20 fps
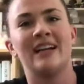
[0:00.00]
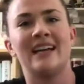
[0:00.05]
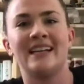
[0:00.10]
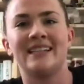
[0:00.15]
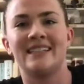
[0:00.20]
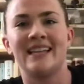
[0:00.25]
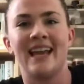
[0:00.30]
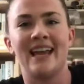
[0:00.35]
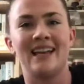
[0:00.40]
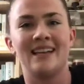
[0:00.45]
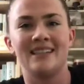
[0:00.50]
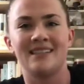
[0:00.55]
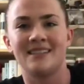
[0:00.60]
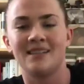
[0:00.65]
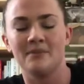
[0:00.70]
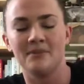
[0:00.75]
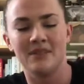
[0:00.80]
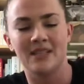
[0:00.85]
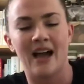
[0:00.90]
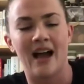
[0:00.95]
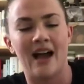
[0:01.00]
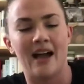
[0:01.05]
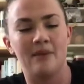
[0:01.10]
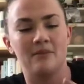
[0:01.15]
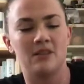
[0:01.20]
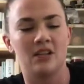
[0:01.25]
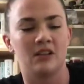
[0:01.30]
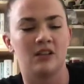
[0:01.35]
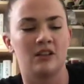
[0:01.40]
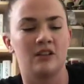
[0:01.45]
It takes some time
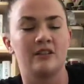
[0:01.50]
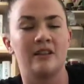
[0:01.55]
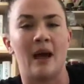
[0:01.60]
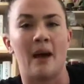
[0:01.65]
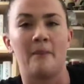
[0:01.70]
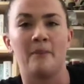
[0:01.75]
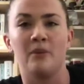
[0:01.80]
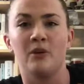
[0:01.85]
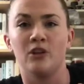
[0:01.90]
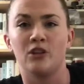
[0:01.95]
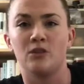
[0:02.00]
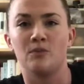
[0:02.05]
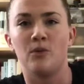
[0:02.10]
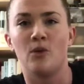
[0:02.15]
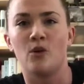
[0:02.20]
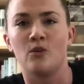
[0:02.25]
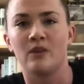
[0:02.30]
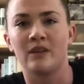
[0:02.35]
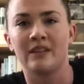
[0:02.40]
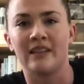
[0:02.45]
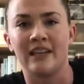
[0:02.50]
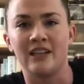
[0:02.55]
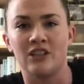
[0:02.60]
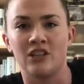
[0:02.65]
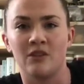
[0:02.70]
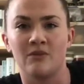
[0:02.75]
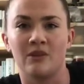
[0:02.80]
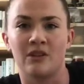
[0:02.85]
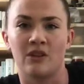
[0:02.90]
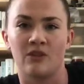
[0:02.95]
to learn that push-pull
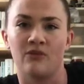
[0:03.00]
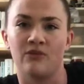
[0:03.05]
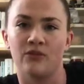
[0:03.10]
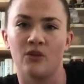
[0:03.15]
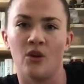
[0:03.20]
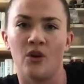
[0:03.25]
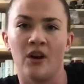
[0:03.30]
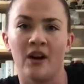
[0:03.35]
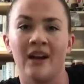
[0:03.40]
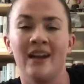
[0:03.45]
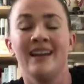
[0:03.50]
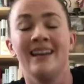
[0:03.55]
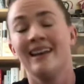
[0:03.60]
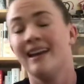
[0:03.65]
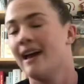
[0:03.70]
relation with the floor